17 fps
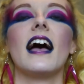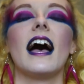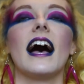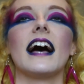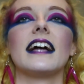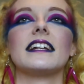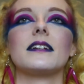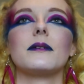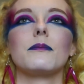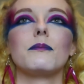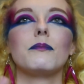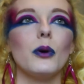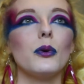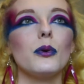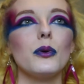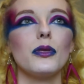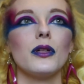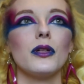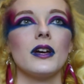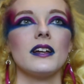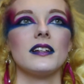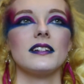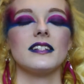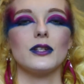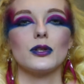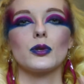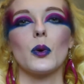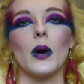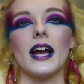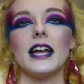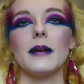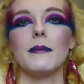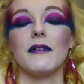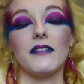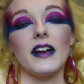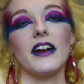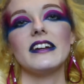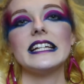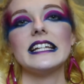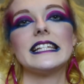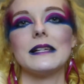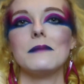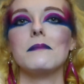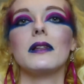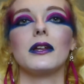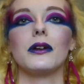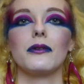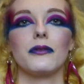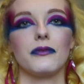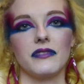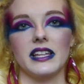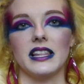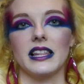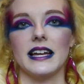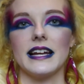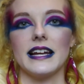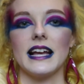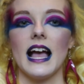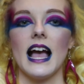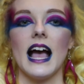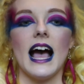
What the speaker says: and both describe a very similar feeling,